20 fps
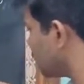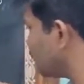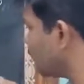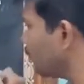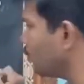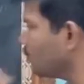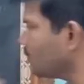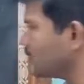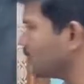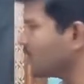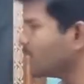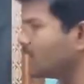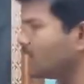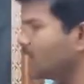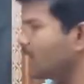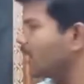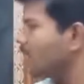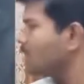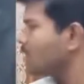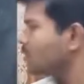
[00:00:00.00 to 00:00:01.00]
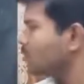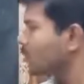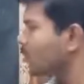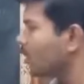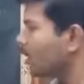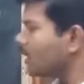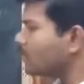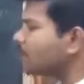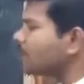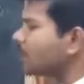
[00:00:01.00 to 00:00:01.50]
poor. Yeah. So
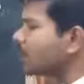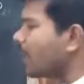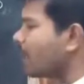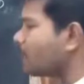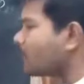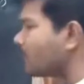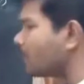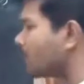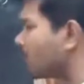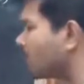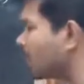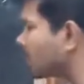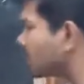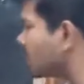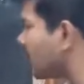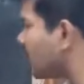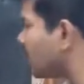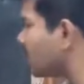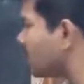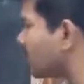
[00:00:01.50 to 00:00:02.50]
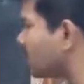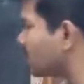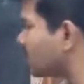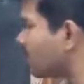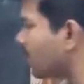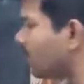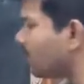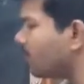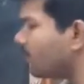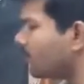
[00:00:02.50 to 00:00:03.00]
government have to protect the interest
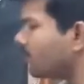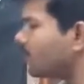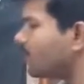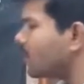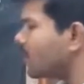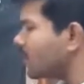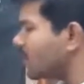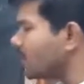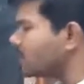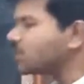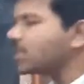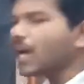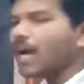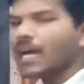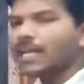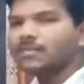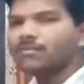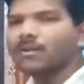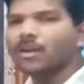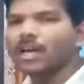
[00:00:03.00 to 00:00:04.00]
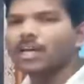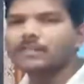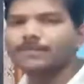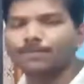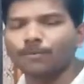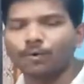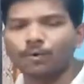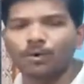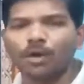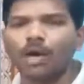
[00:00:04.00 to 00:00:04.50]
of rich as well as
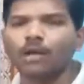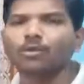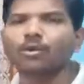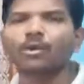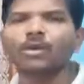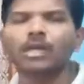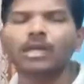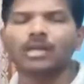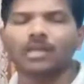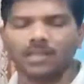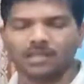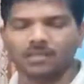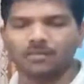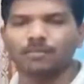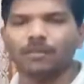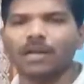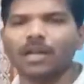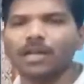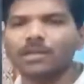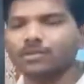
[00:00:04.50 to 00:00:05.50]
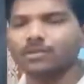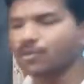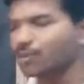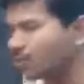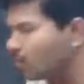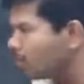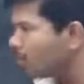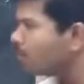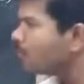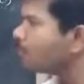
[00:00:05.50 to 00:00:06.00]
poor. Not only rich but
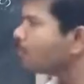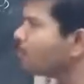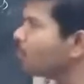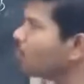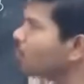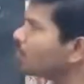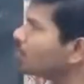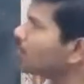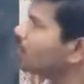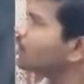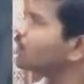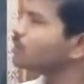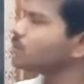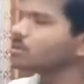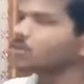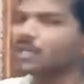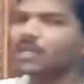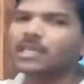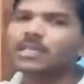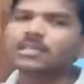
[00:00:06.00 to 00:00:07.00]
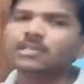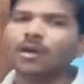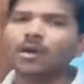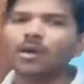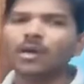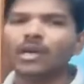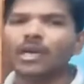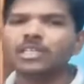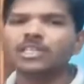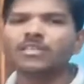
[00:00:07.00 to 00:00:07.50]
also poor. So that is
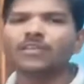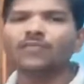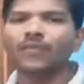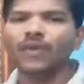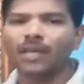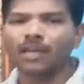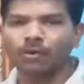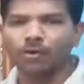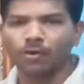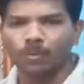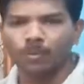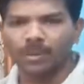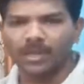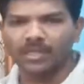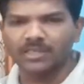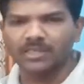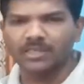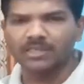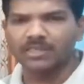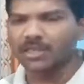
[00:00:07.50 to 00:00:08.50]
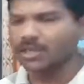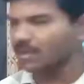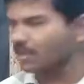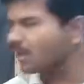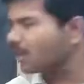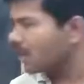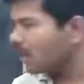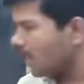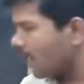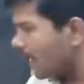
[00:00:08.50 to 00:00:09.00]
called as fair
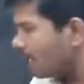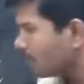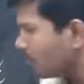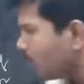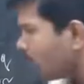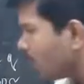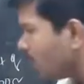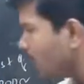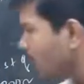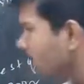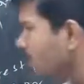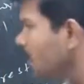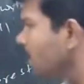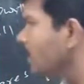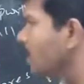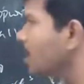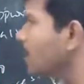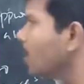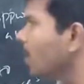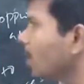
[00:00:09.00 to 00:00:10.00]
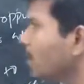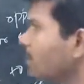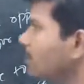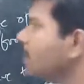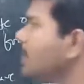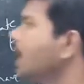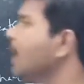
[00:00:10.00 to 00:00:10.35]
globalization. And moreover, government